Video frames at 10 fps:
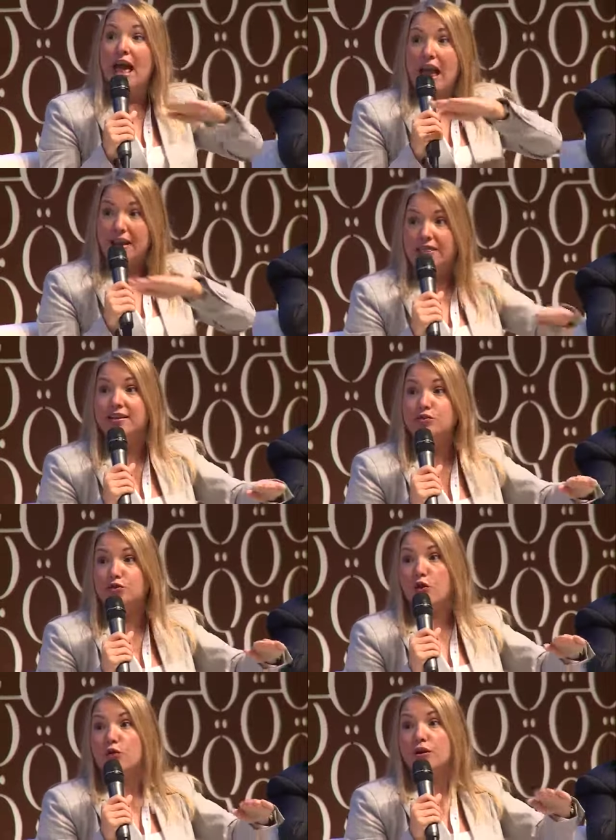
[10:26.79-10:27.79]
and this
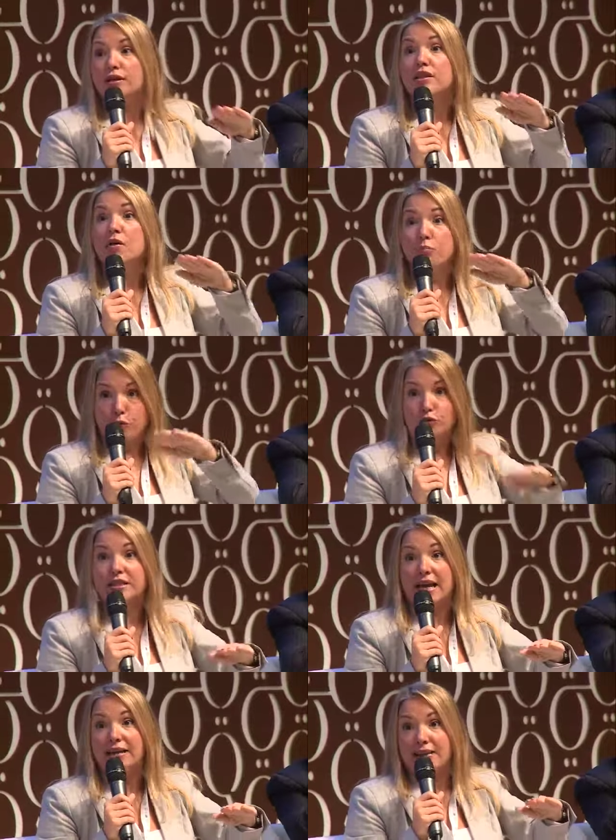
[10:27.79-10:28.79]
tone is
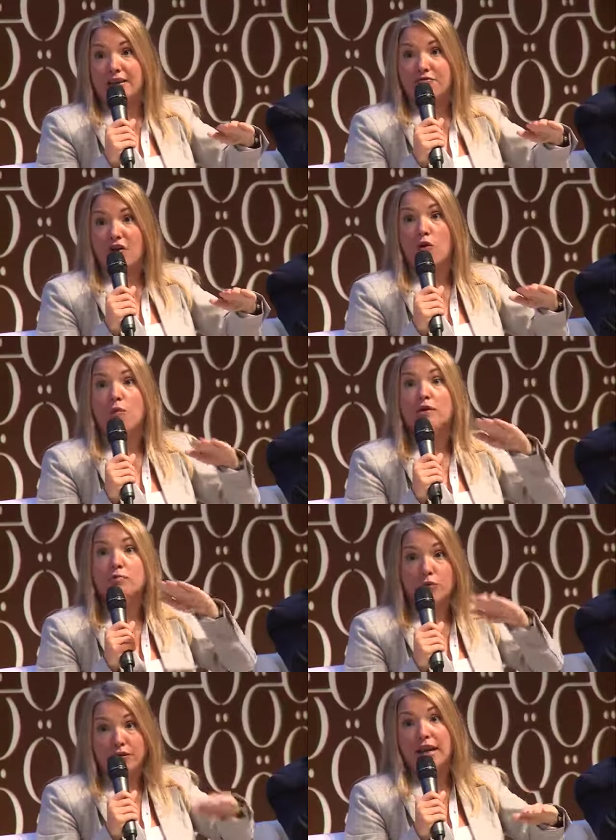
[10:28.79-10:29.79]
protect the environment,
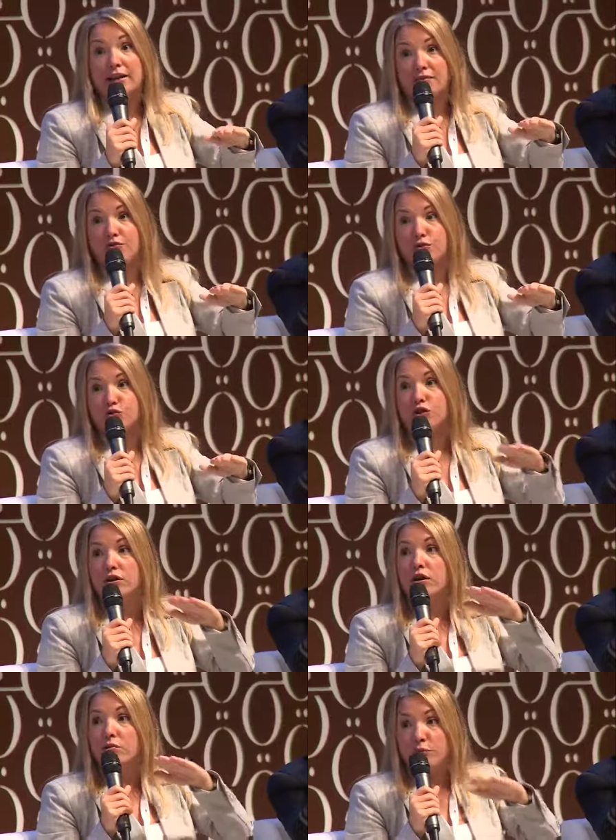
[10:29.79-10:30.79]
protect the future,
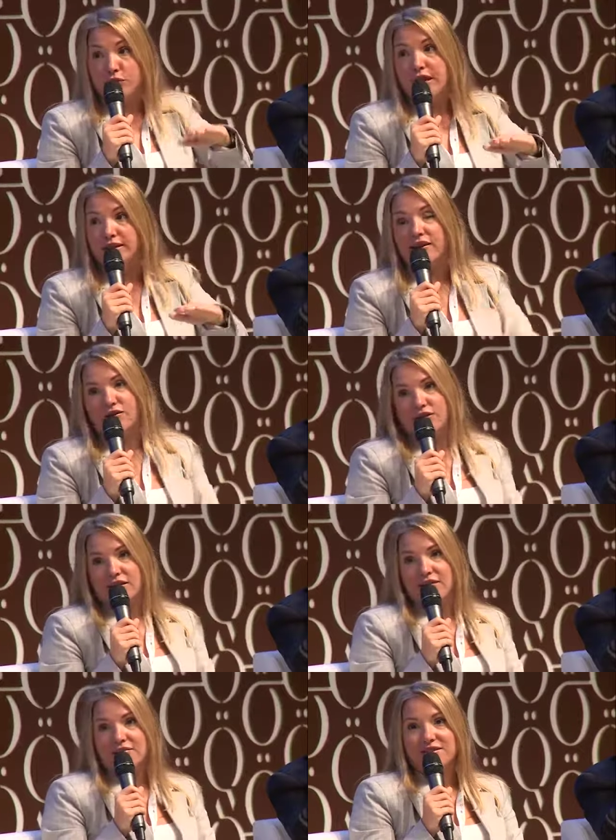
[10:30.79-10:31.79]
protect
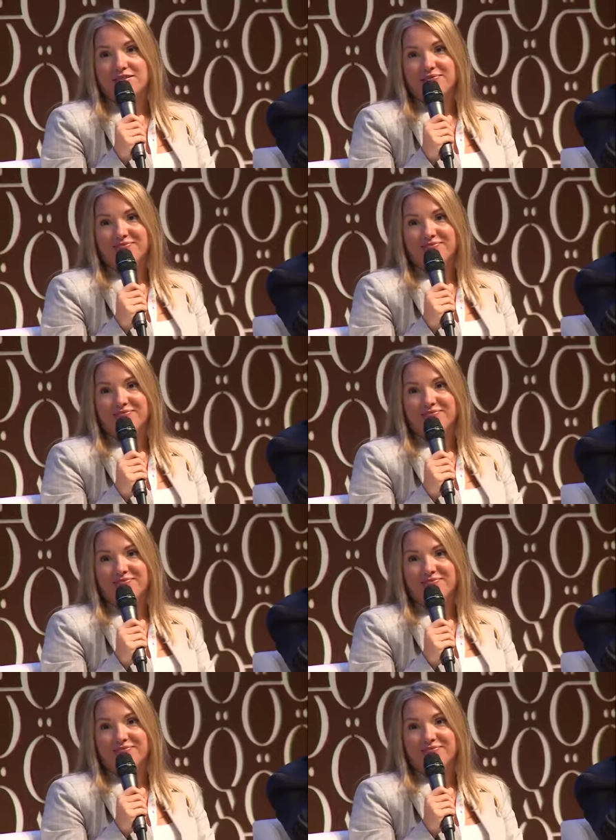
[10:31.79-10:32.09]
ourselves.